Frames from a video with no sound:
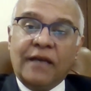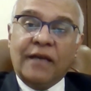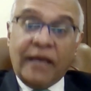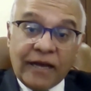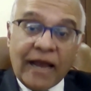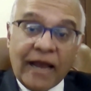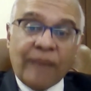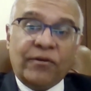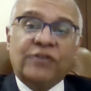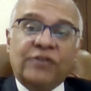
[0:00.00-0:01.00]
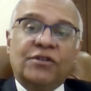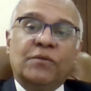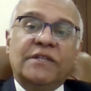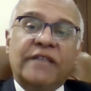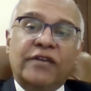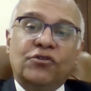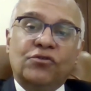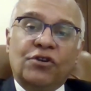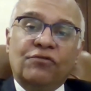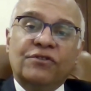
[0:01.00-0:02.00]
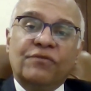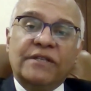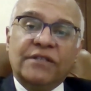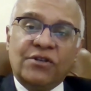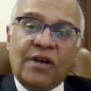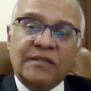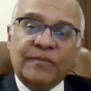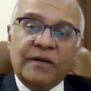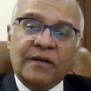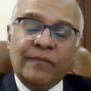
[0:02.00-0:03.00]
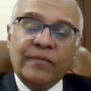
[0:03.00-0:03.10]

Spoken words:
in collaboration with St. Jude Children's Research Hospital.